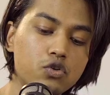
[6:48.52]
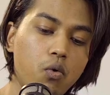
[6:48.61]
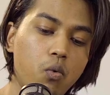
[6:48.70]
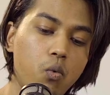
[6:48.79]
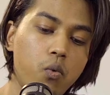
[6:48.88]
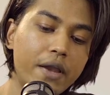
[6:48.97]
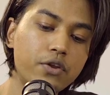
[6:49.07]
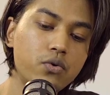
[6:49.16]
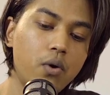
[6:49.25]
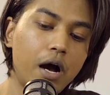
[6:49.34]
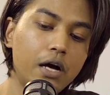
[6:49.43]
So when
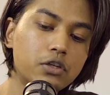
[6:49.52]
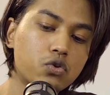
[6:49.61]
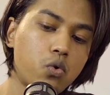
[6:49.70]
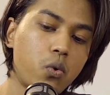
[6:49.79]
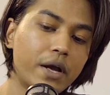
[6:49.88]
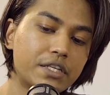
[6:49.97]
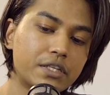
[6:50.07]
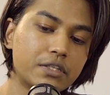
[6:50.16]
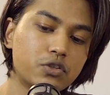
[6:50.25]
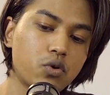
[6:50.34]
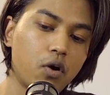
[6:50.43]
you ask
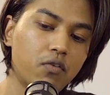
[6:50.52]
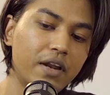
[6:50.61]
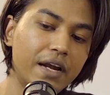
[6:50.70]
questions of,